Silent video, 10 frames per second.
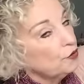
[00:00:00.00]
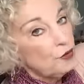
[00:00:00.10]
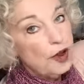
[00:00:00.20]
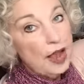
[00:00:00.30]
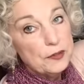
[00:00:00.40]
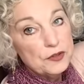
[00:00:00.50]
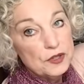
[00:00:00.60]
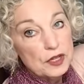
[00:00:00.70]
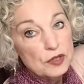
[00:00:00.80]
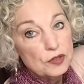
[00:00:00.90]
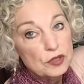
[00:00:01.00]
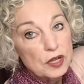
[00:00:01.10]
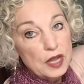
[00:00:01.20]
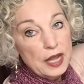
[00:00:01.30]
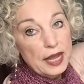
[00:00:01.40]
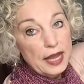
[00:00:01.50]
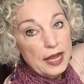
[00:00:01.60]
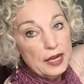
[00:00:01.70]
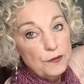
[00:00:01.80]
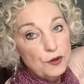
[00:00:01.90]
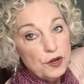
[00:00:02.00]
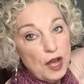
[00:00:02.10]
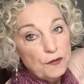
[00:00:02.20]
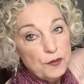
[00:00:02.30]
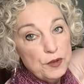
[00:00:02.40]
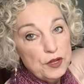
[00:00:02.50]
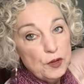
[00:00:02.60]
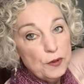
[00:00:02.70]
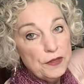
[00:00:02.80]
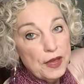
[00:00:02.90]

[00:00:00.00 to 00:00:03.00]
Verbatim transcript: a crab stitch. And if you're not familiar with